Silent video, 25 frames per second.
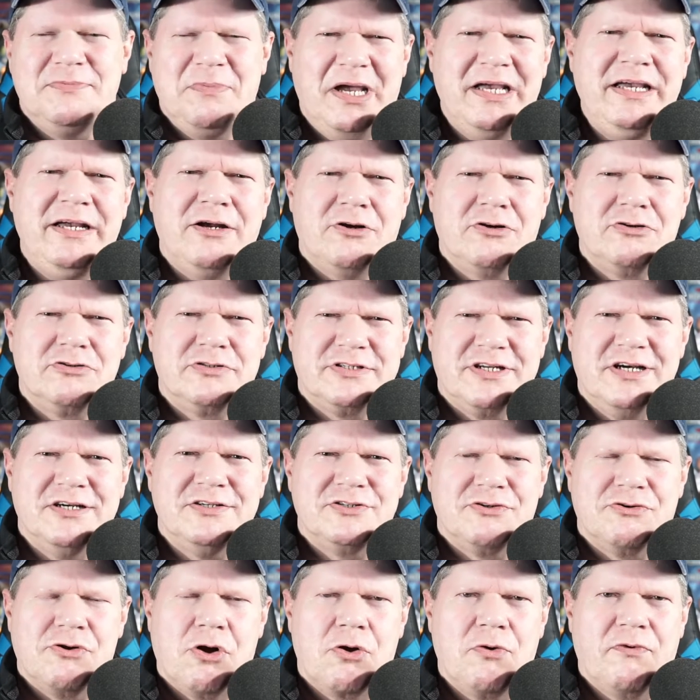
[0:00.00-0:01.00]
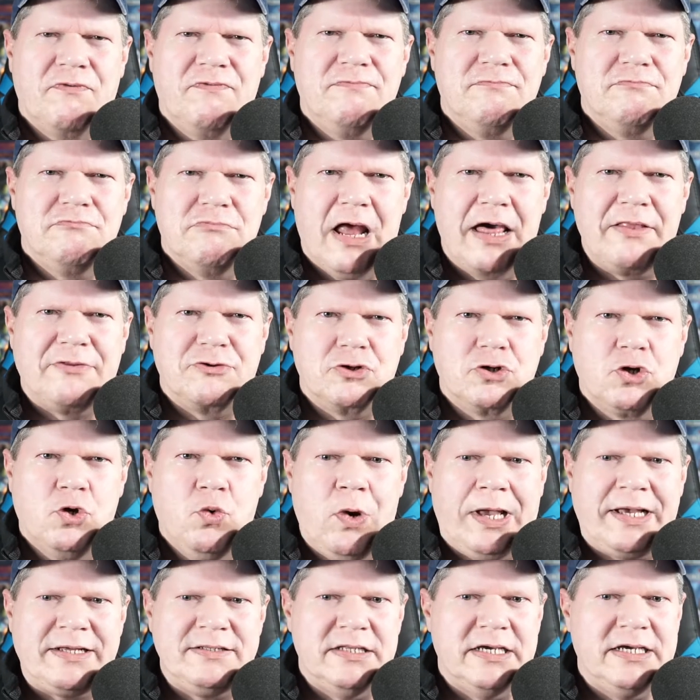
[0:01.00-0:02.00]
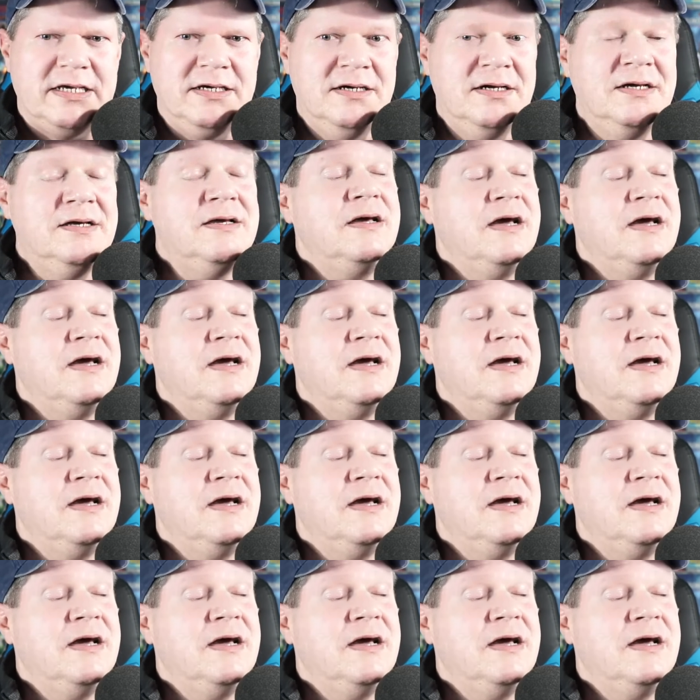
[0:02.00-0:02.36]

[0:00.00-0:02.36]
My hair does grow rather quickly.